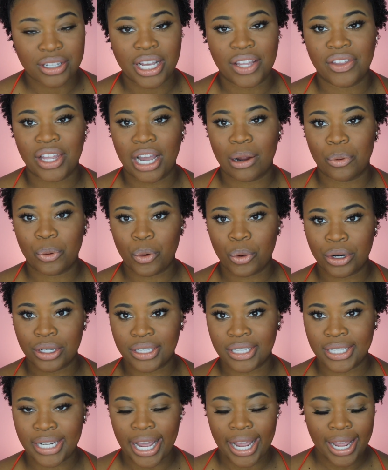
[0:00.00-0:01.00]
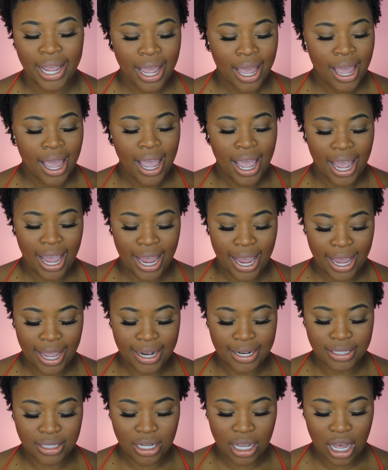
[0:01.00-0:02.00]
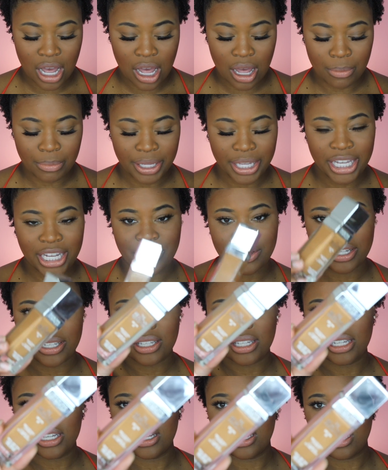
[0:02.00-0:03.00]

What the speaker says: and now I recorded today. And here is the